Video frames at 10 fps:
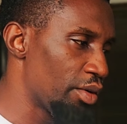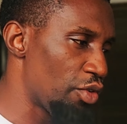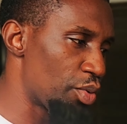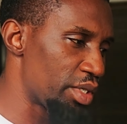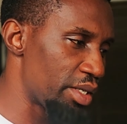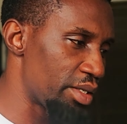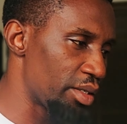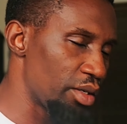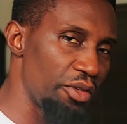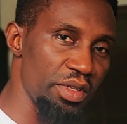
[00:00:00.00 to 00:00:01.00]
for processing
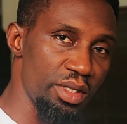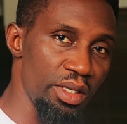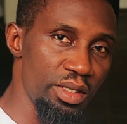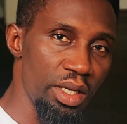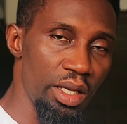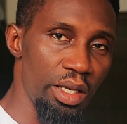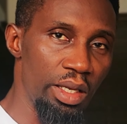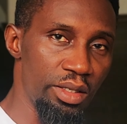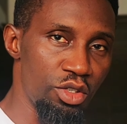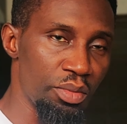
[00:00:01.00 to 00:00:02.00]
if it thinks
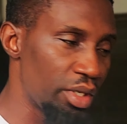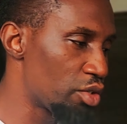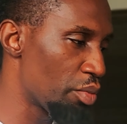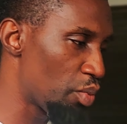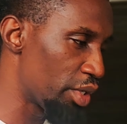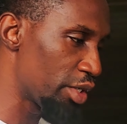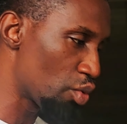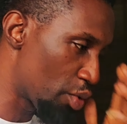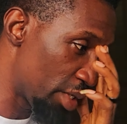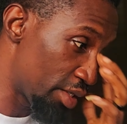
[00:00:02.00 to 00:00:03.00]
it is something some people need to
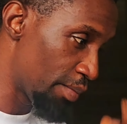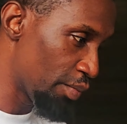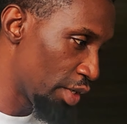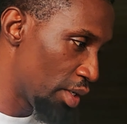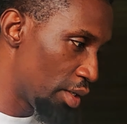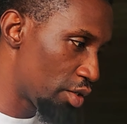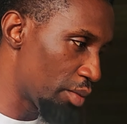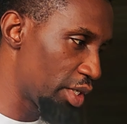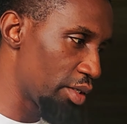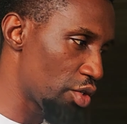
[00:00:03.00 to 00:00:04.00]
process.
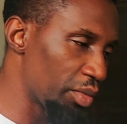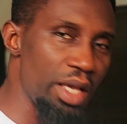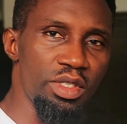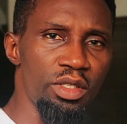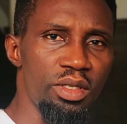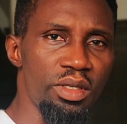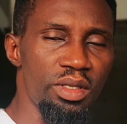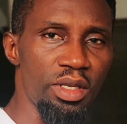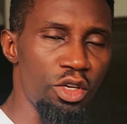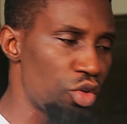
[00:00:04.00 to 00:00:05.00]
Sometimes it says it's
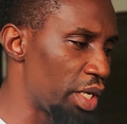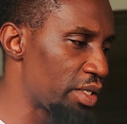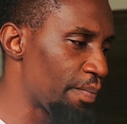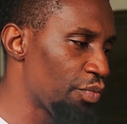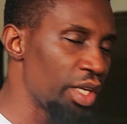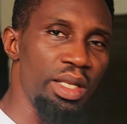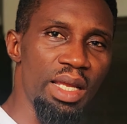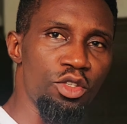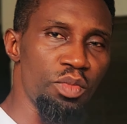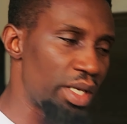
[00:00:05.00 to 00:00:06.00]
a document that
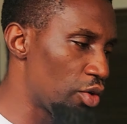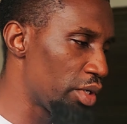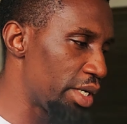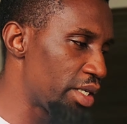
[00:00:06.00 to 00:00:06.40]
needs to be downloaded